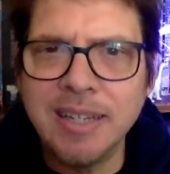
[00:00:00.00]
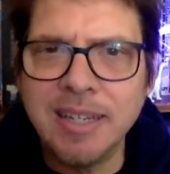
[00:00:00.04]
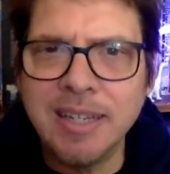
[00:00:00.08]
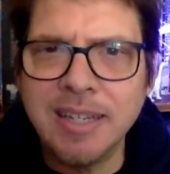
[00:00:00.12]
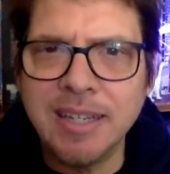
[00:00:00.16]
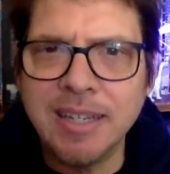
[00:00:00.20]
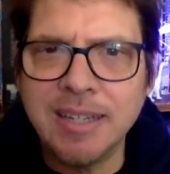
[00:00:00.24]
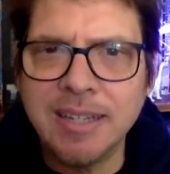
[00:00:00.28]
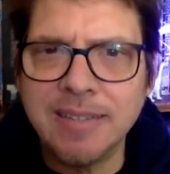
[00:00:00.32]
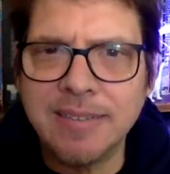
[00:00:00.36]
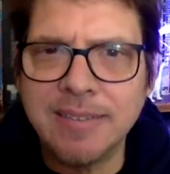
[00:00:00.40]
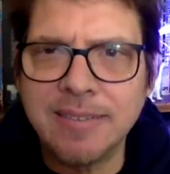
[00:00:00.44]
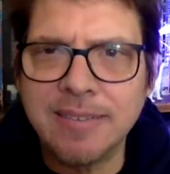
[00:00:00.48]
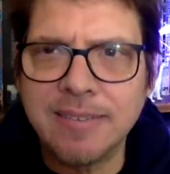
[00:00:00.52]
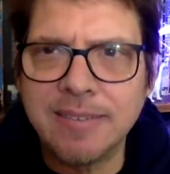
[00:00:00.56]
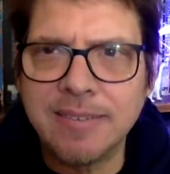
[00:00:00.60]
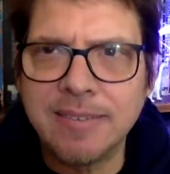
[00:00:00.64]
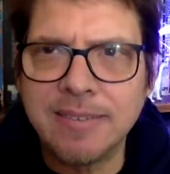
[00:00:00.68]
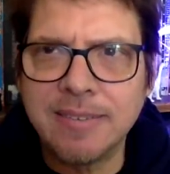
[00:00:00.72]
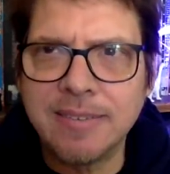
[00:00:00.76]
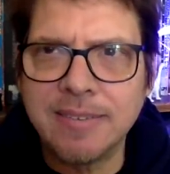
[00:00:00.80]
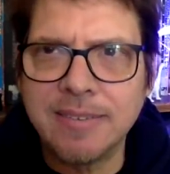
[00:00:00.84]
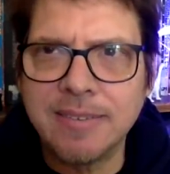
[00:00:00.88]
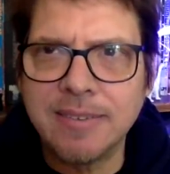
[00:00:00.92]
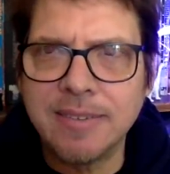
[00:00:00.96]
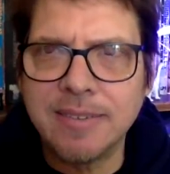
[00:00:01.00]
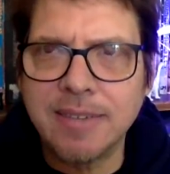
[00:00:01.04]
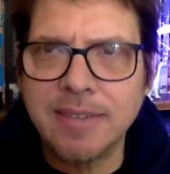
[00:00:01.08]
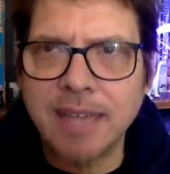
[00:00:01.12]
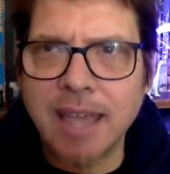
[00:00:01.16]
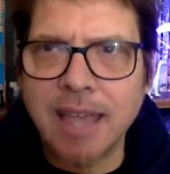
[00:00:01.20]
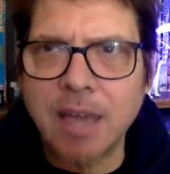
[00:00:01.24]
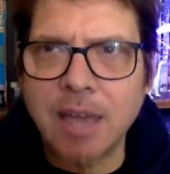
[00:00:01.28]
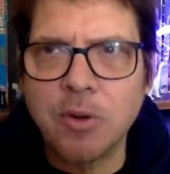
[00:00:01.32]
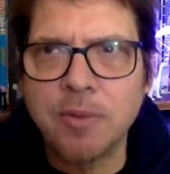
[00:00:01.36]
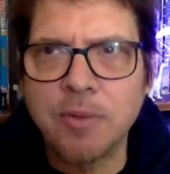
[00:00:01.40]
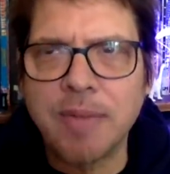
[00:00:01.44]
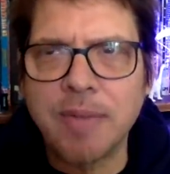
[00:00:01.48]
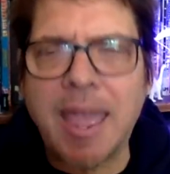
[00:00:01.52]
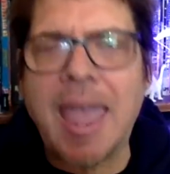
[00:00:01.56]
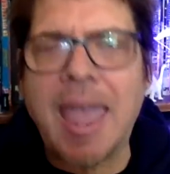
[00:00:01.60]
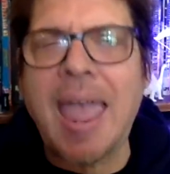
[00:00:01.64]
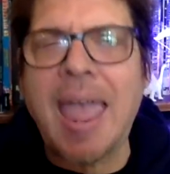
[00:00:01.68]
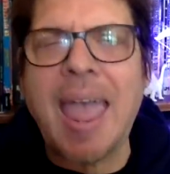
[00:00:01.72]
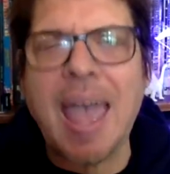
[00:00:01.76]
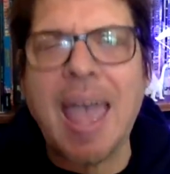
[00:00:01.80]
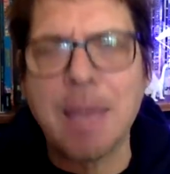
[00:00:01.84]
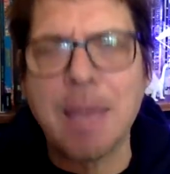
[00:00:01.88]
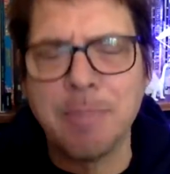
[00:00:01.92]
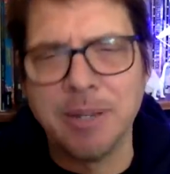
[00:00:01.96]
it's out of
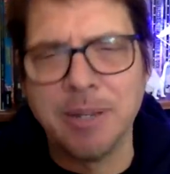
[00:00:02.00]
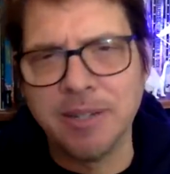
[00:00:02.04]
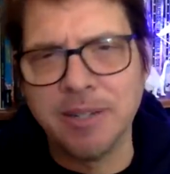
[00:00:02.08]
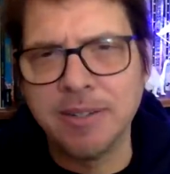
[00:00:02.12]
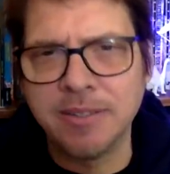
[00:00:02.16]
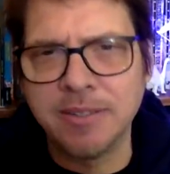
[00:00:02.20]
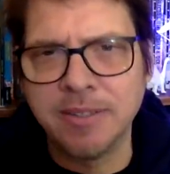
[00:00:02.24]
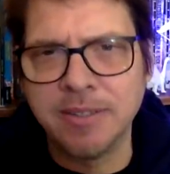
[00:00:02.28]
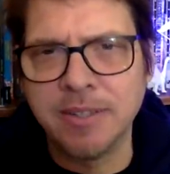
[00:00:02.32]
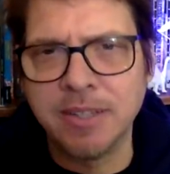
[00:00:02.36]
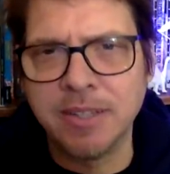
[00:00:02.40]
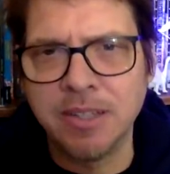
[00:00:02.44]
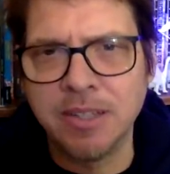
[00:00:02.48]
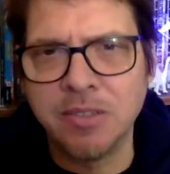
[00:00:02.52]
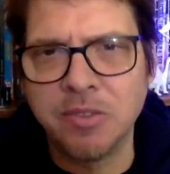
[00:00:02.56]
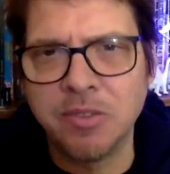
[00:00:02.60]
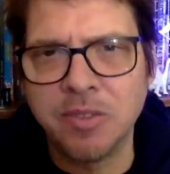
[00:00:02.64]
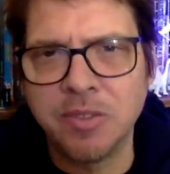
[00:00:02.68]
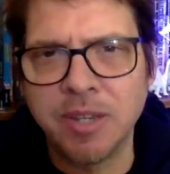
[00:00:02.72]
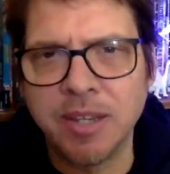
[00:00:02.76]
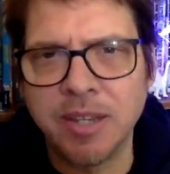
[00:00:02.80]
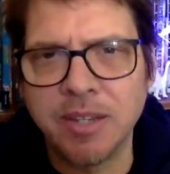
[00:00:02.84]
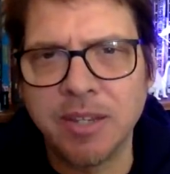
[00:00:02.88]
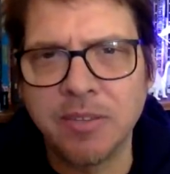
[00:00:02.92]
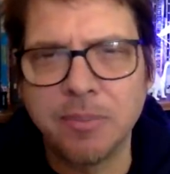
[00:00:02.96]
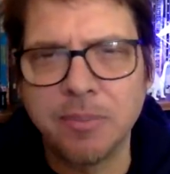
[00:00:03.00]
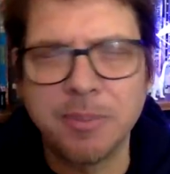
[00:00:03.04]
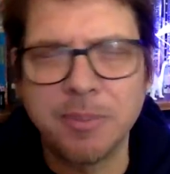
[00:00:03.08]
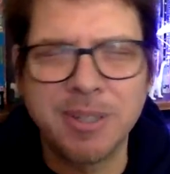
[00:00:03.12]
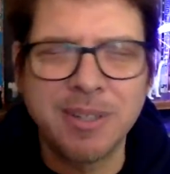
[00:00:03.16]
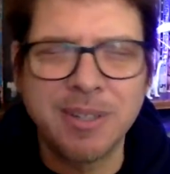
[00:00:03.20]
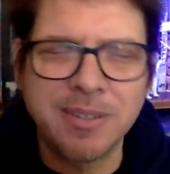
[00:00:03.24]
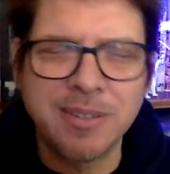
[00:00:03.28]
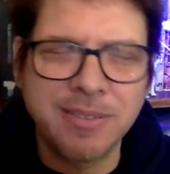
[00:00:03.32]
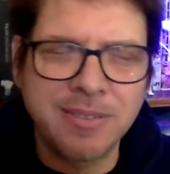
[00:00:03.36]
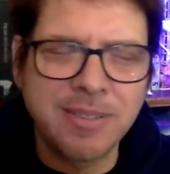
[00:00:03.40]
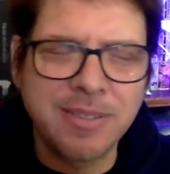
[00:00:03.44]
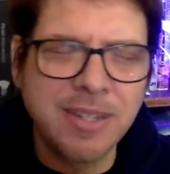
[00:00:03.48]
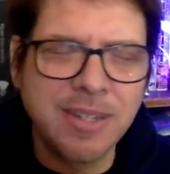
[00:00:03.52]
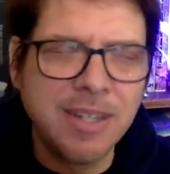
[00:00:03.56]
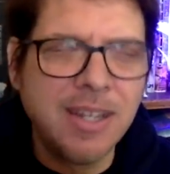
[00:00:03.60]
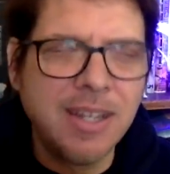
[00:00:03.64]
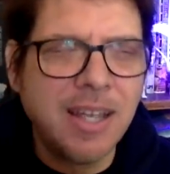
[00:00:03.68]
habit these days because